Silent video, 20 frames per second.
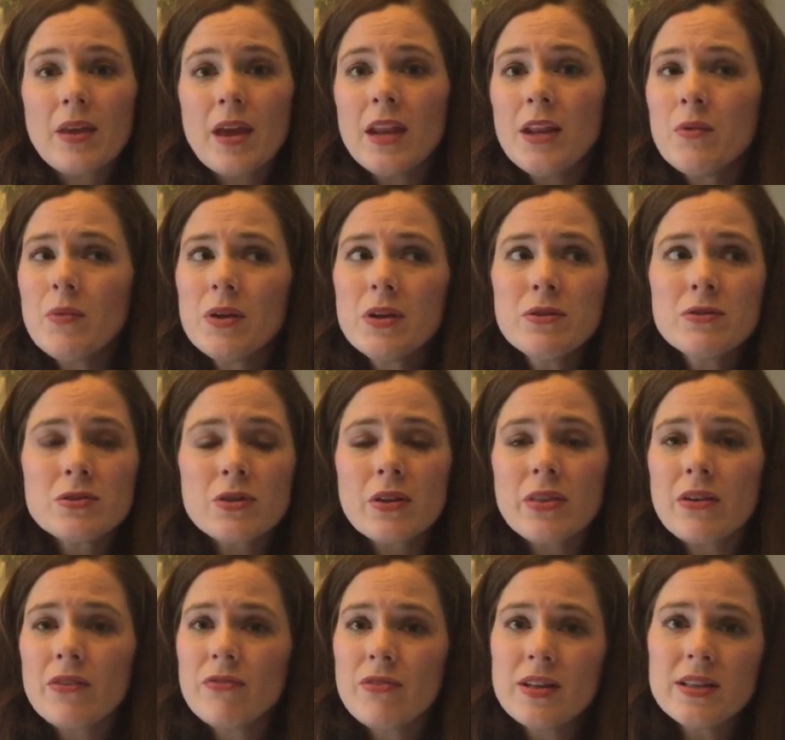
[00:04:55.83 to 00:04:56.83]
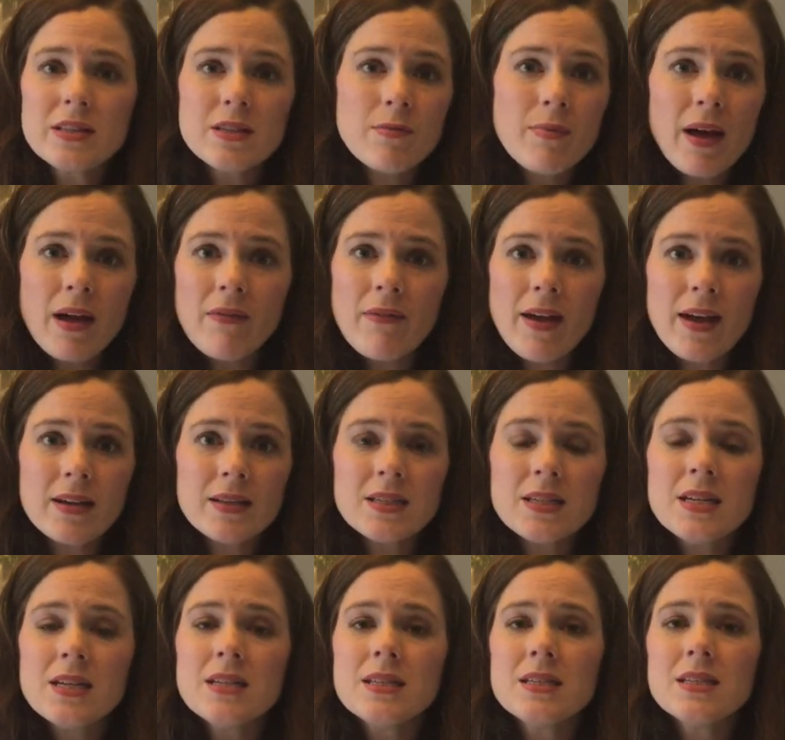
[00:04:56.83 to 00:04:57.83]
anyone who's on the fence about
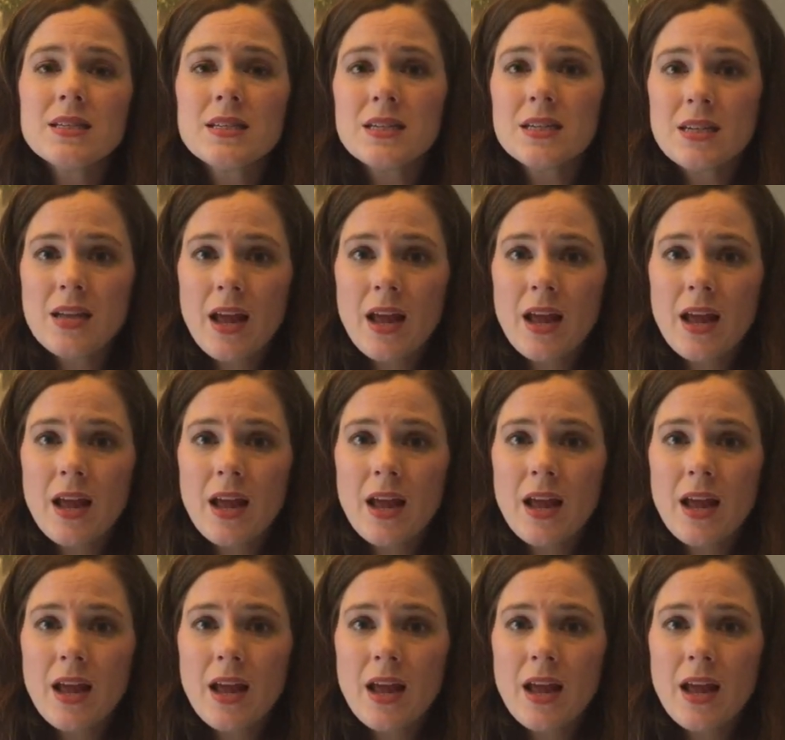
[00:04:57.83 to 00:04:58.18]
vaccines to